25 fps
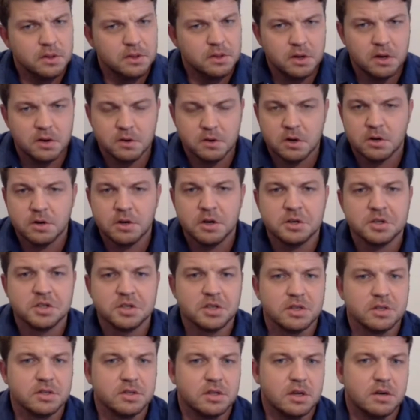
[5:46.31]
there are
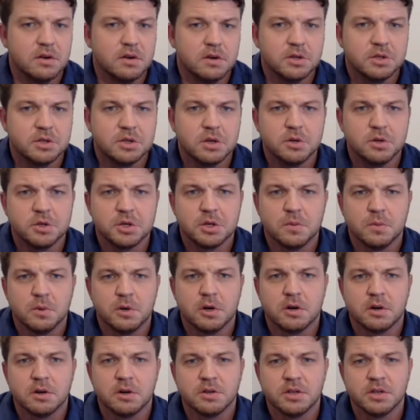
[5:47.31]
nurses, there are social
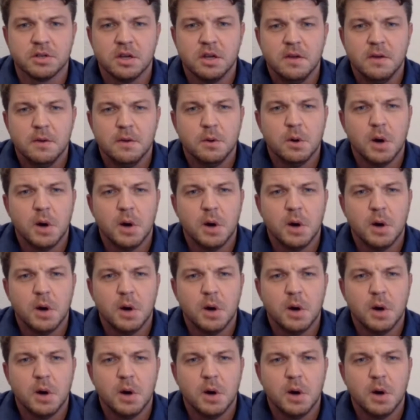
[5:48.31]
workers.